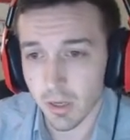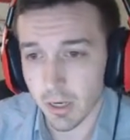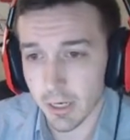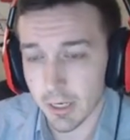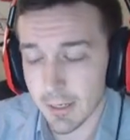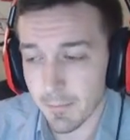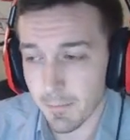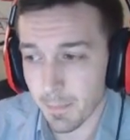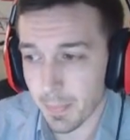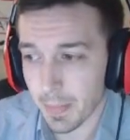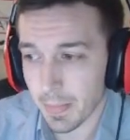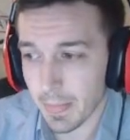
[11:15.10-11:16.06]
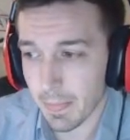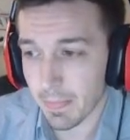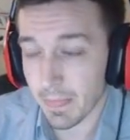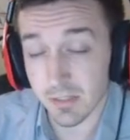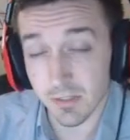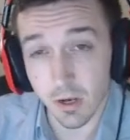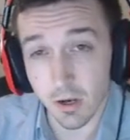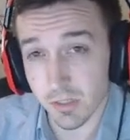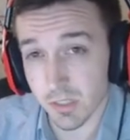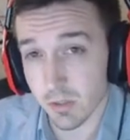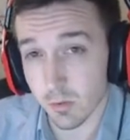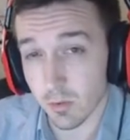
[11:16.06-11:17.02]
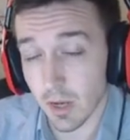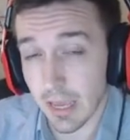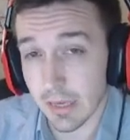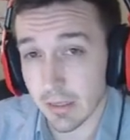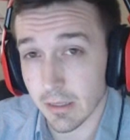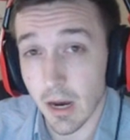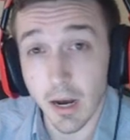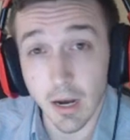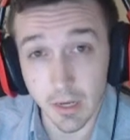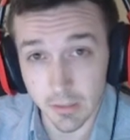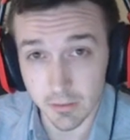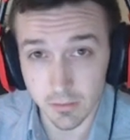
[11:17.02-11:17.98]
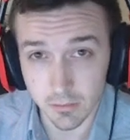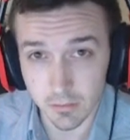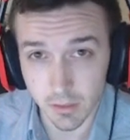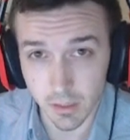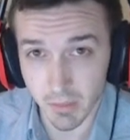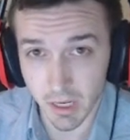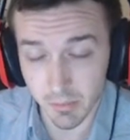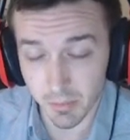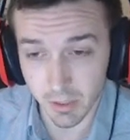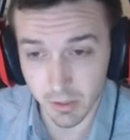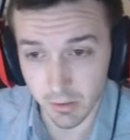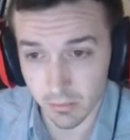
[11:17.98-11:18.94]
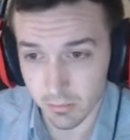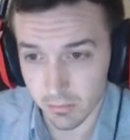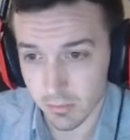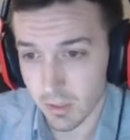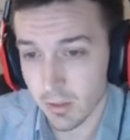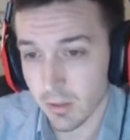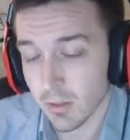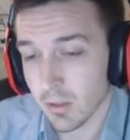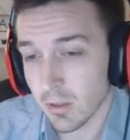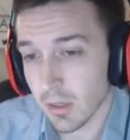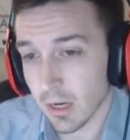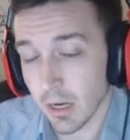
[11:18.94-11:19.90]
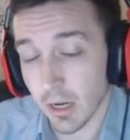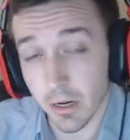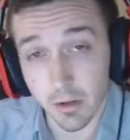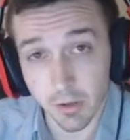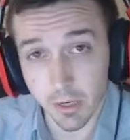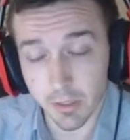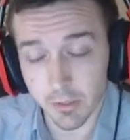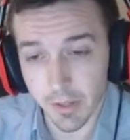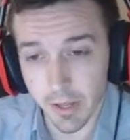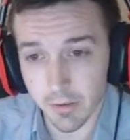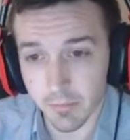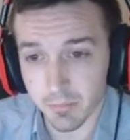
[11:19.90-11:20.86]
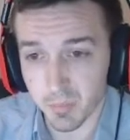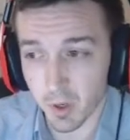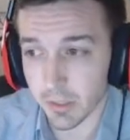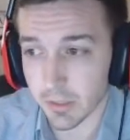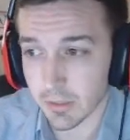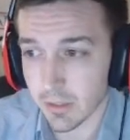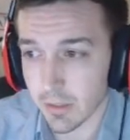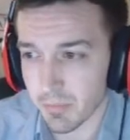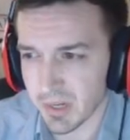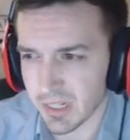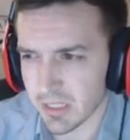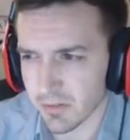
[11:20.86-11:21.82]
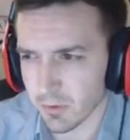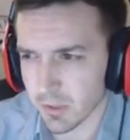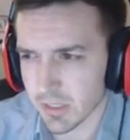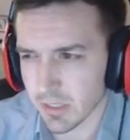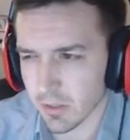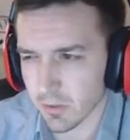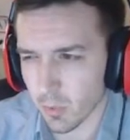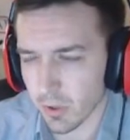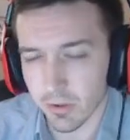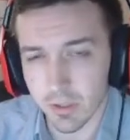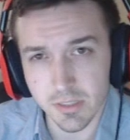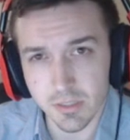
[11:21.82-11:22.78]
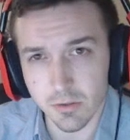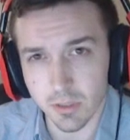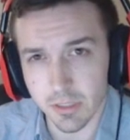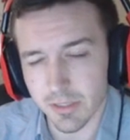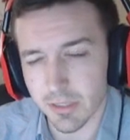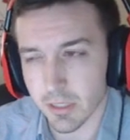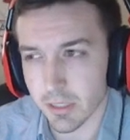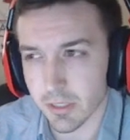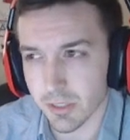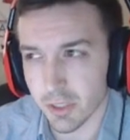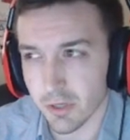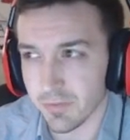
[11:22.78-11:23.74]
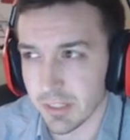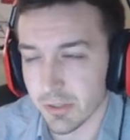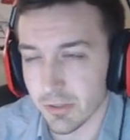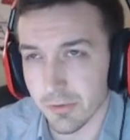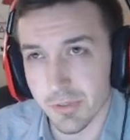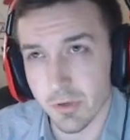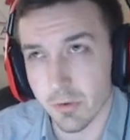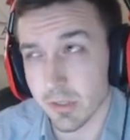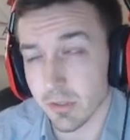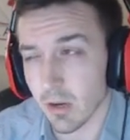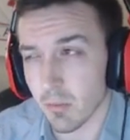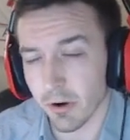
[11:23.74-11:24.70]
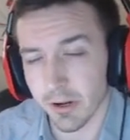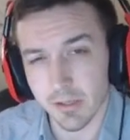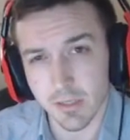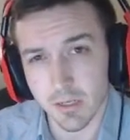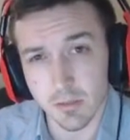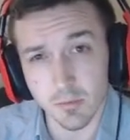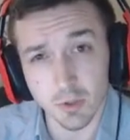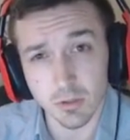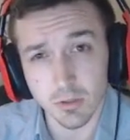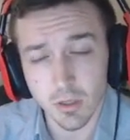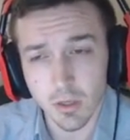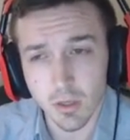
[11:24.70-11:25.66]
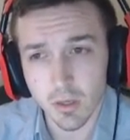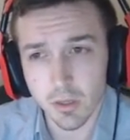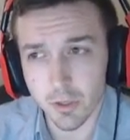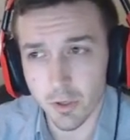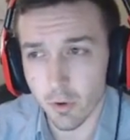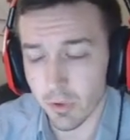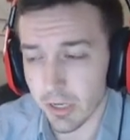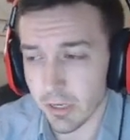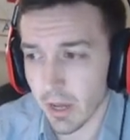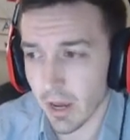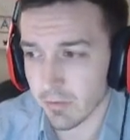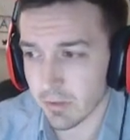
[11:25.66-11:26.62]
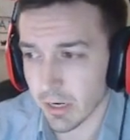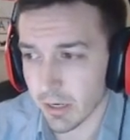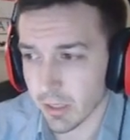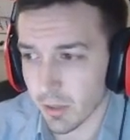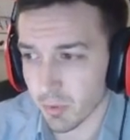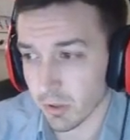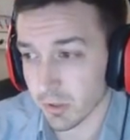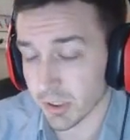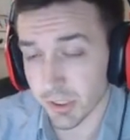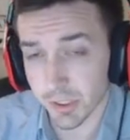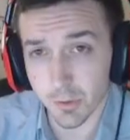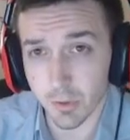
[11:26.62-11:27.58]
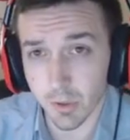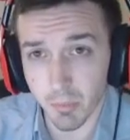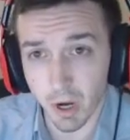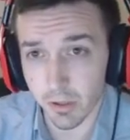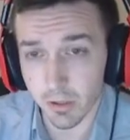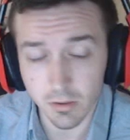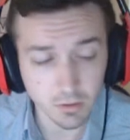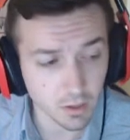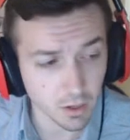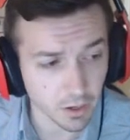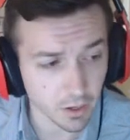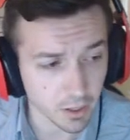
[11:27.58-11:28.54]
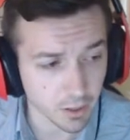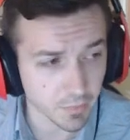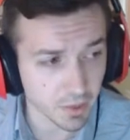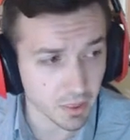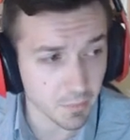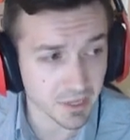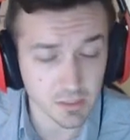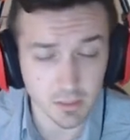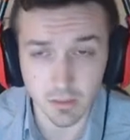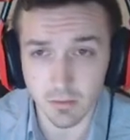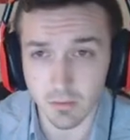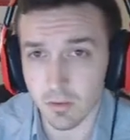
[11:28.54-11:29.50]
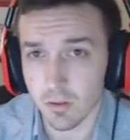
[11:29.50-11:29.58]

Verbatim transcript: Um, that's also a con, in my opinion, uh, and I'll get into that. But the big difference and the weirdness to it is it is two v two, so it's a lot more accessible. You don't need to have a dedicated player. It's just you and a buddy, um, and that makes it